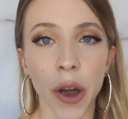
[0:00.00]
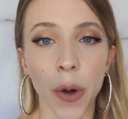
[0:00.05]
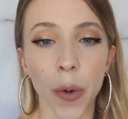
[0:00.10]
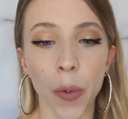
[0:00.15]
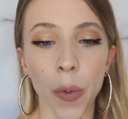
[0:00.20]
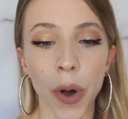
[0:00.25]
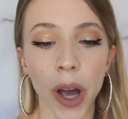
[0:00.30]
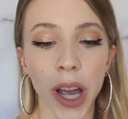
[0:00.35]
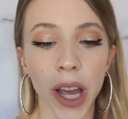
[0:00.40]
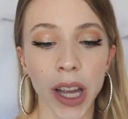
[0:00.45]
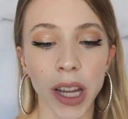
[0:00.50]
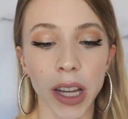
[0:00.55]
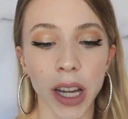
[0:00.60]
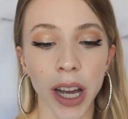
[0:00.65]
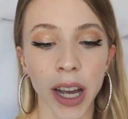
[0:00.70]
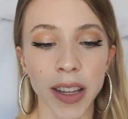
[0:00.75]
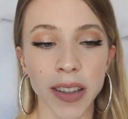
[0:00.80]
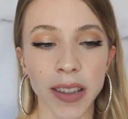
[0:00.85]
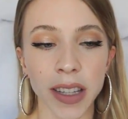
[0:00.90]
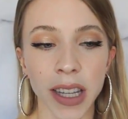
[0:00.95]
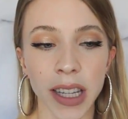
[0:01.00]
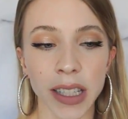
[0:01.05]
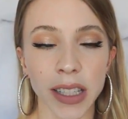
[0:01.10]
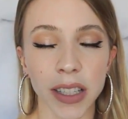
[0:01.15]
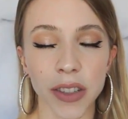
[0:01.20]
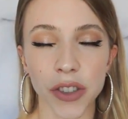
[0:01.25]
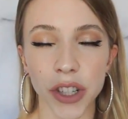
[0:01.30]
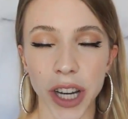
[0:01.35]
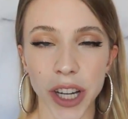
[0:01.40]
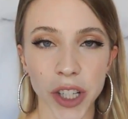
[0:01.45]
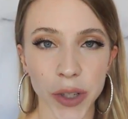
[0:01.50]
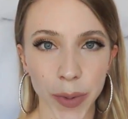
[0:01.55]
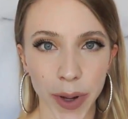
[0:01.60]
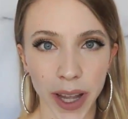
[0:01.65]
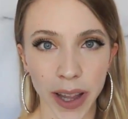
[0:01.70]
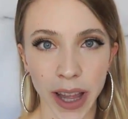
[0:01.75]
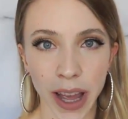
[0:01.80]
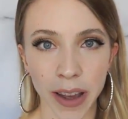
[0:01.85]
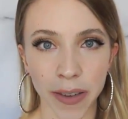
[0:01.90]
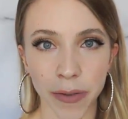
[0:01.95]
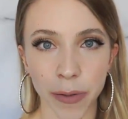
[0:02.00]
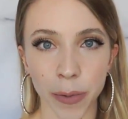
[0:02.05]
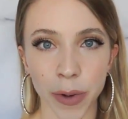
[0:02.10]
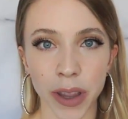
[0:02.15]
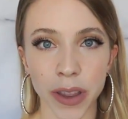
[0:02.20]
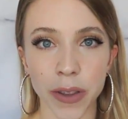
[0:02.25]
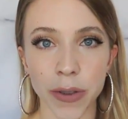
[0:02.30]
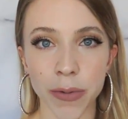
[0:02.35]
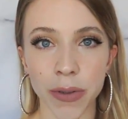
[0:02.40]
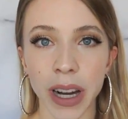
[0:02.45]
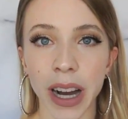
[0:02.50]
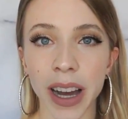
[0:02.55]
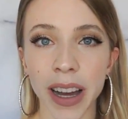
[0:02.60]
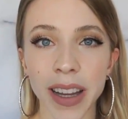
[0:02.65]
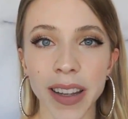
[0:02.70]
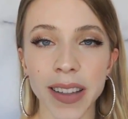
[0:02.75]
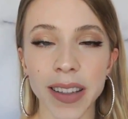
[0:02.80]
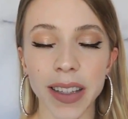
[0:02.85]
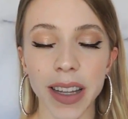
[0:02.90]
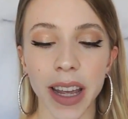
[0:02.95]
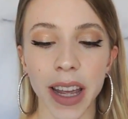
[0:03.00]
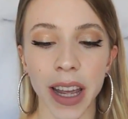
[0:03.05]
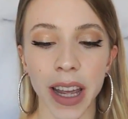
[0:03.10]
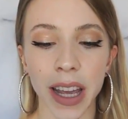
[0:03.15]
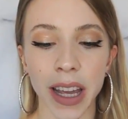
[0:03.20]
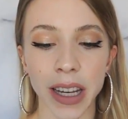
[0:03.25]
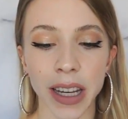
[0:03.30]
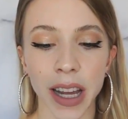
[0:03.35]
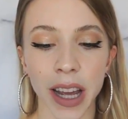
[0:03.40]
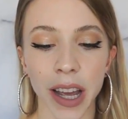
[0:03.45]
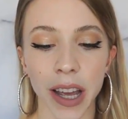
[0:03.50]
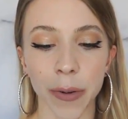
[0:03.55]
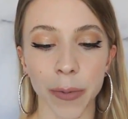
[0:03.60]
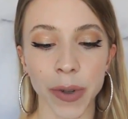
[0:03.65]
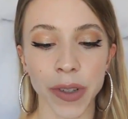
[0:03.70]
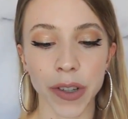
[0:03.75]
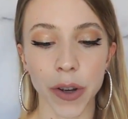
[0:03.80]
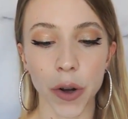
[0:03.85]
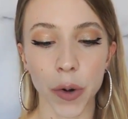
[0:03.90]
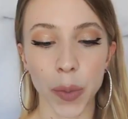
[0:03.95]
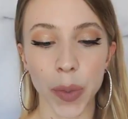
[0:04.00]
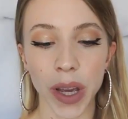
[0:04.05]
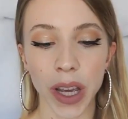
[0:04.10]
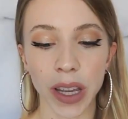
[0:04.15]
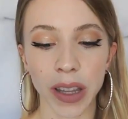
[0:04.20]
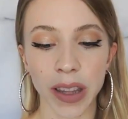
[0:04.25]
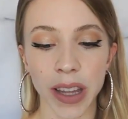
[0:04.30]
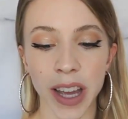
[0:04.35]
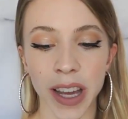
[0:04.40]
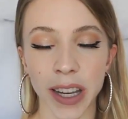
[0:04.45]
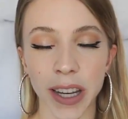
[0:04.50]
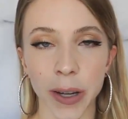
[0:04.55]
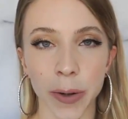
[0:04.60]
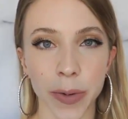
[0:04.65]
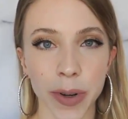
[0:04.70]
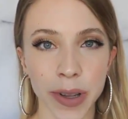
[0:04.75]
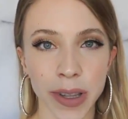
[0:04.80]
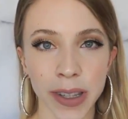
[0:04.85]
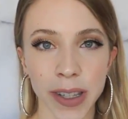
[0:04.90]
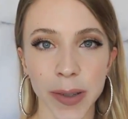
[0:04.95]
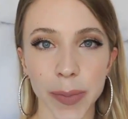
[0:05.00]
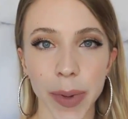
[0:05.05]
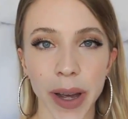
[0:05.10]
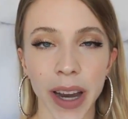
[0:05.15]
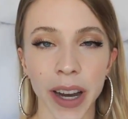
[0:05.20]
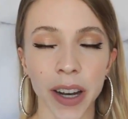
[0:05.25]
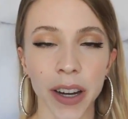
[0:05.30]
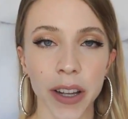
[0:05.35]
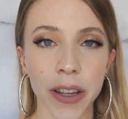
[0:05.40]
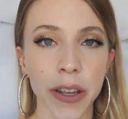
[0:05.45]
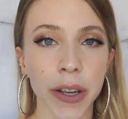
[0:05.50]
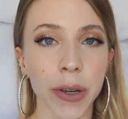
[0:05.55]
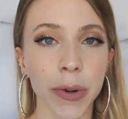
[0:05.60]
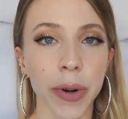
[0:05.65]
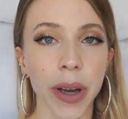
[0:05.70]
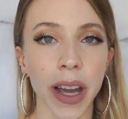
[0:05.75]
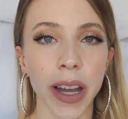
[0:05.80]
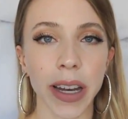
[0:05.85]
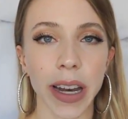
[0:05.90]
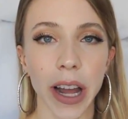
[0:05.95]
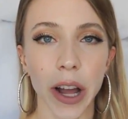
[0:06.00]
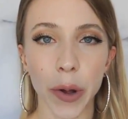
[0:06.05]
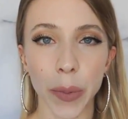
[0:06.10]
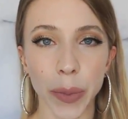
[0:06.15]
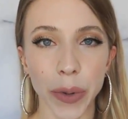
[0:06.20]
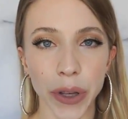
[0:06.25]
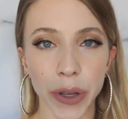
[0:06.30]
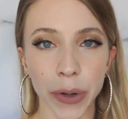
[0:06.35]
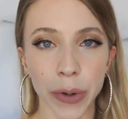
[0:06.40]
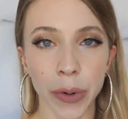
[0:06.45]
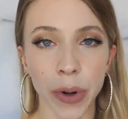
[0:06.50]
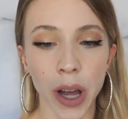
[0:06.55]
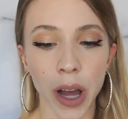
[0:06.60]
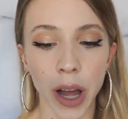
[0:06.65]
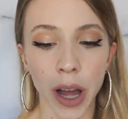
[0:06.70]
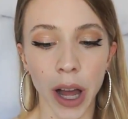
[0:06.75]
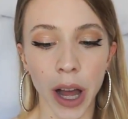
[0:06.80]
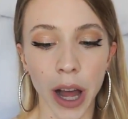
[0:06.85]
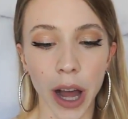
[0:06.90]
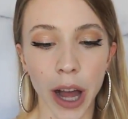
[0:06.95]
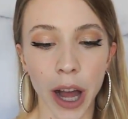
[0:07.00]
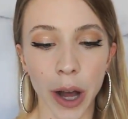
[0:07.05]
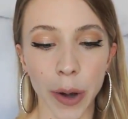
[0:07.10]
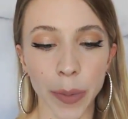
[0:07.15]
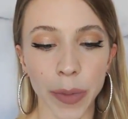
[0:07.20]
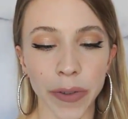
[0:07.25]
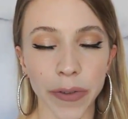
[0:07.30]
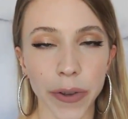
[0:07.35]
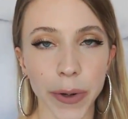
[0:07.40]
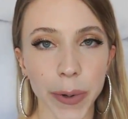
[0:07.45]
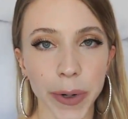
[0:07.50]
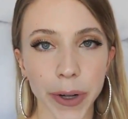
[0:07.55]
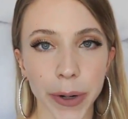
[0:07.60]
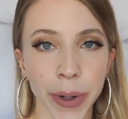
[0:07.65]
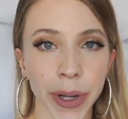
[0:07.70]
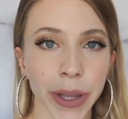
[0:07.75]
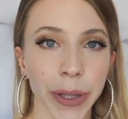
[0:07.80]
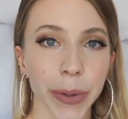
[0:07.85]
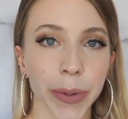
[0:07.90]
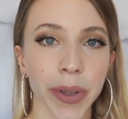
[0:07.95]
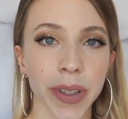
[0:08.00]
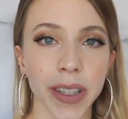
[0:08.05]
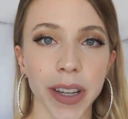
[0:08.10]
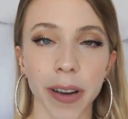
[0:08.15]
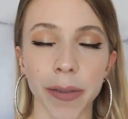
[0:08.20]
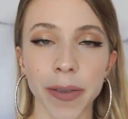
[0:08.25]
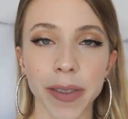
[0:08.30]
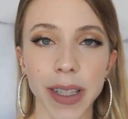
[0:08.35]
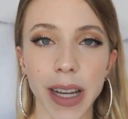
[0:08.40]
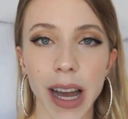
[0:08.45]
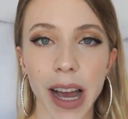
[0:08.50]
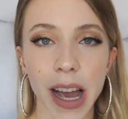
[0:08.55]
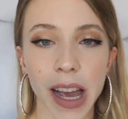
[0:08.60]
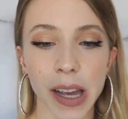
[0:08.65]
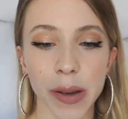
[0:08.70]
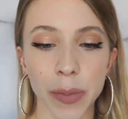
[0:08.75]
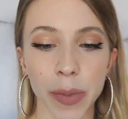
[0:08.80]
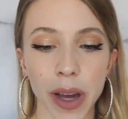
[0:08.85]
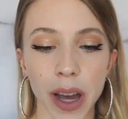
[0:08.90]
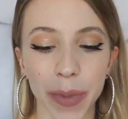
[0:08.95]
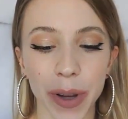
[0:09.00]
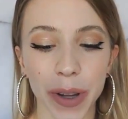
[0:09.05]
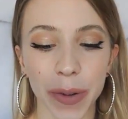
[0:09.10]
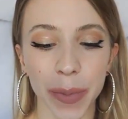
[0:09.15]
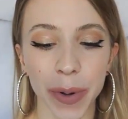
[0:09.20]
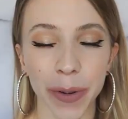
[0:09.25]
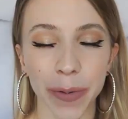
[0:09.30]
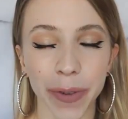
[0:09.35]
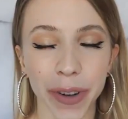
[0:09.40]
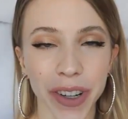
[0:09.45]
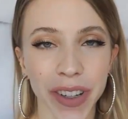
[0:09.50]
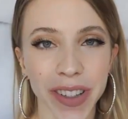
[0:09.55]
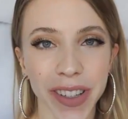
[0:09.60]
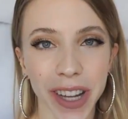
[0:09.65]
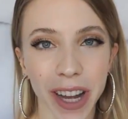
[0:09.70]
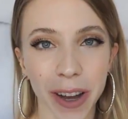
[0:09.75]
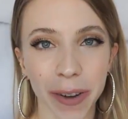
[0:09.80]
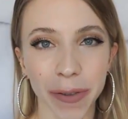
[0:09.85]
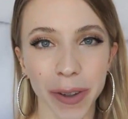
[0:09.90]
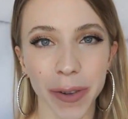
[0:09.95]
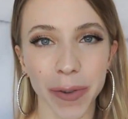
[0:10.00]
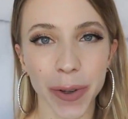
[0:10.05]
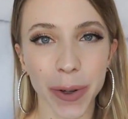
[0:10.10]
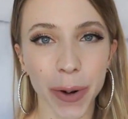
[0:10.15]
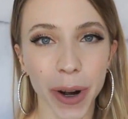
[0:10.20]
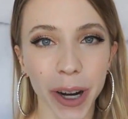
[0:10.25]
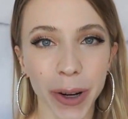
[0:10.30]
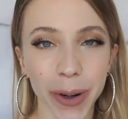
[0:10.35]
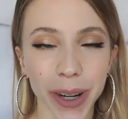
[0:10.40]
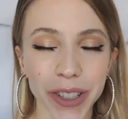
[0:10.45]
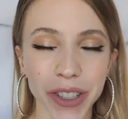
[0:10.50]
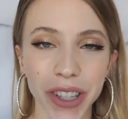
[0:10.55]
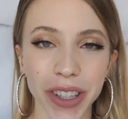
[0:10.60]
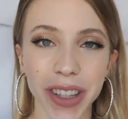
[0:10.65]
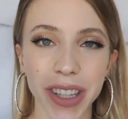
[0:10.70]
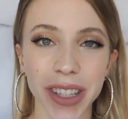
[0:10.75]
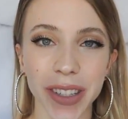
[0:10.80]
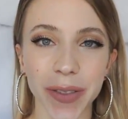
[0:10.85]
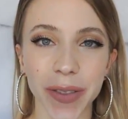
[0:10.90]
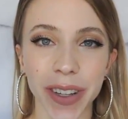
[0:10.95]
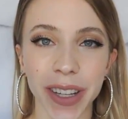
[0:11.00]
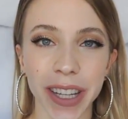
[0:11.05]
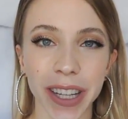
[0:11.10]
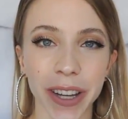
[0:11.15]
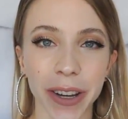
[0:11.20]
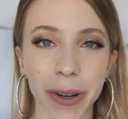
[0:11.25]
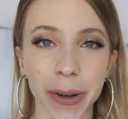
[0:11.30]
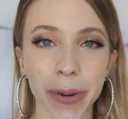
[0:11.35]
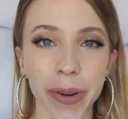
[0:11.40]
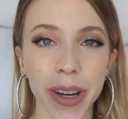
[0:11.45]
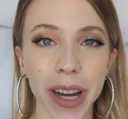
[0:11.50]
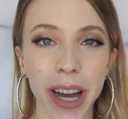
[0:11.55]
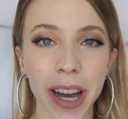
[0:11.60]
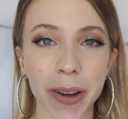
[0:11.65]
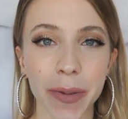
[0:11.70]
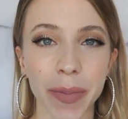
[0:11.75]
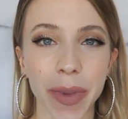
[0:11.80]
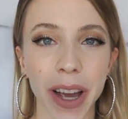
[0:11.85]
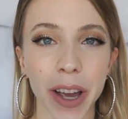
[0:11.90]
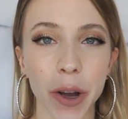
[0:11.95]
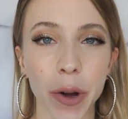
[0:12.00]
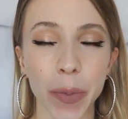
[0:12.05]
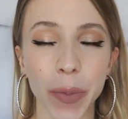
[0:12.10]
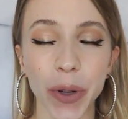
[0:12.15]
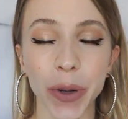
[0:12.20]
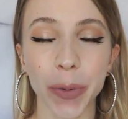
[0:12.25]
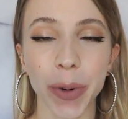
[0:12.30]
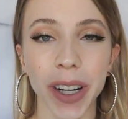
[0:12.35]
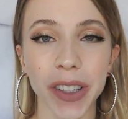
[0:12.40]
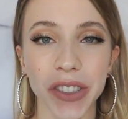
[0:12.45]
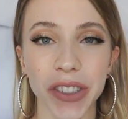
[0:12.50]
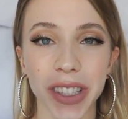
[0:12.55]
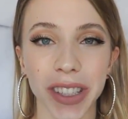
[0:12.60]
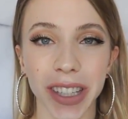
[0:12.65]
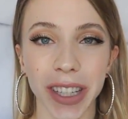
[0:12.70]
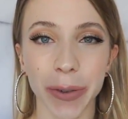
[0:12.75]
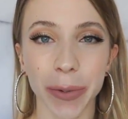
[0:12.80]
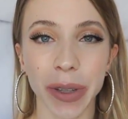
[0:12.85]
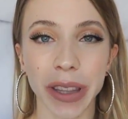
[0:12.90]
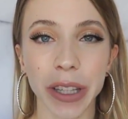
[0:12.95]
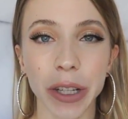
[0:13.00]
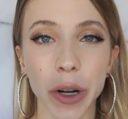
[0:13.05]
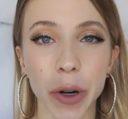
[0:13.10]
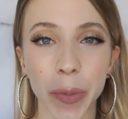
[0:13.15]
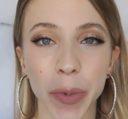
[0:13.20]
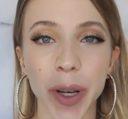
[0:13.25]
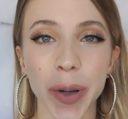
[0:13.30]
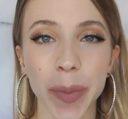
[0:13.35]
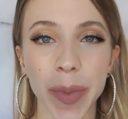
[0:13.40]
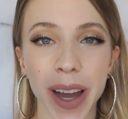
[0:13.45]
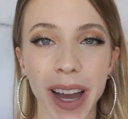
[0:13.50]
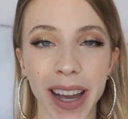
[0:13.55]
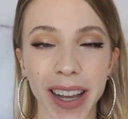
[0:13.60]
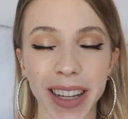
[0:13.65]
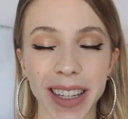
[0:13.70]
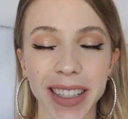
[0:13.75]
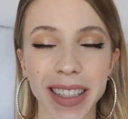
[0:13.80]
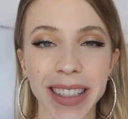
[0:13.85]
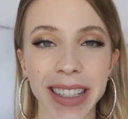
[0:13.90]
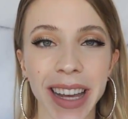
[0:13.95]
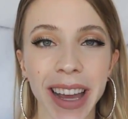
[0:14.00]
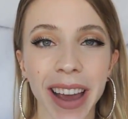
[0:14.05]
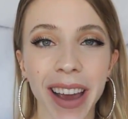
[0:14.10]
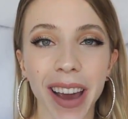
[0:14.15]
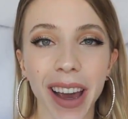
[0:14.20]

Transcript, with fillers: what I did to change my life with you guys, and I was hoping that it would inspire you and help you if you were going through a tough time. But first off, if you are watching this video, I hope you're watching it with an open mind.